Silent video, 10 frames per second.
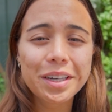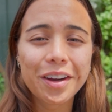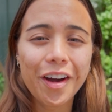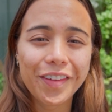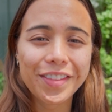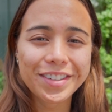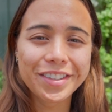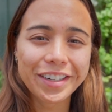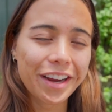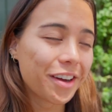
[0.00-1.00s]
Hot in this
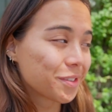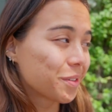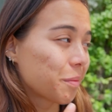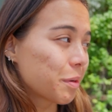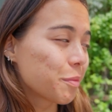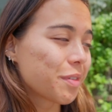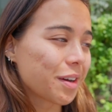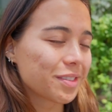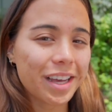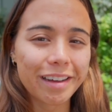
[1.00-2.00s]
greenhouse, so I'm gonna move
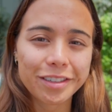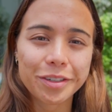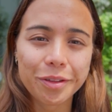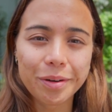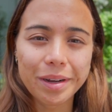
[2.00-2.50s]
outside to do the